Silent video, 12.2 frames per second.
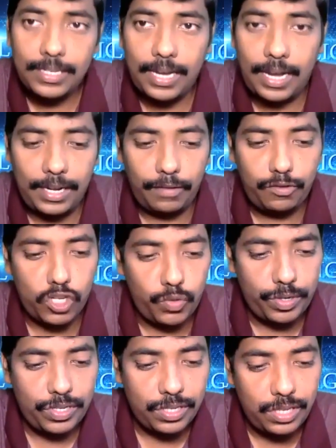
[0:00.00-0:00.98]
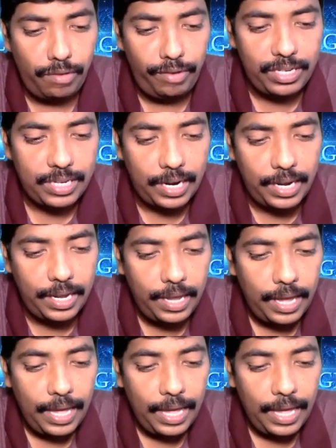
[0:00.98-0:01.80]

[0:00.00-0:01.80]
kind of situations? There we study